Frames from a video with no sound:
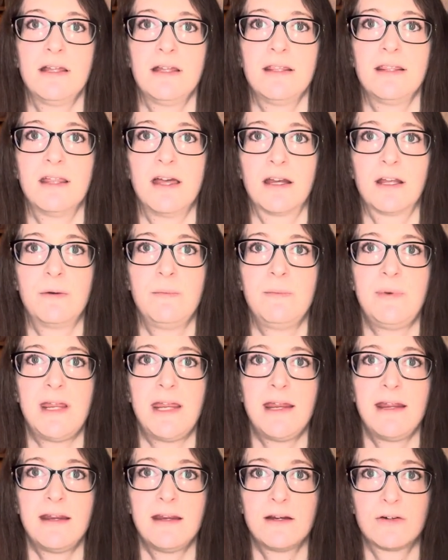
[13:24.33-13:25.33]
that could
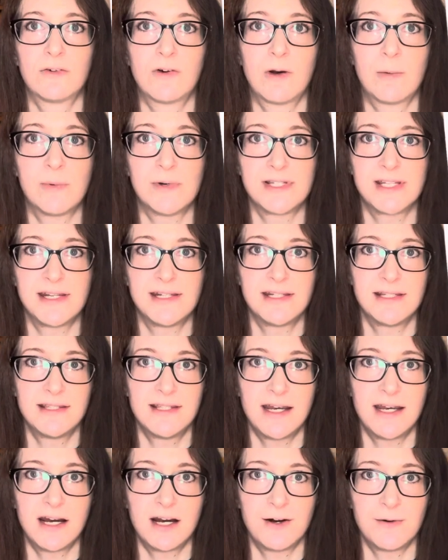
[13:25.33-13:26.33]
be represented
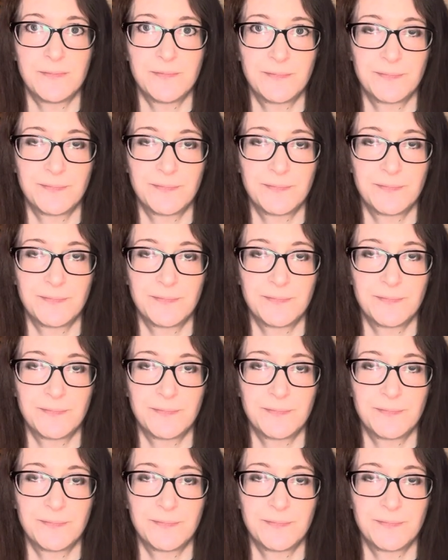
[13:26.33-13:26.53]
there.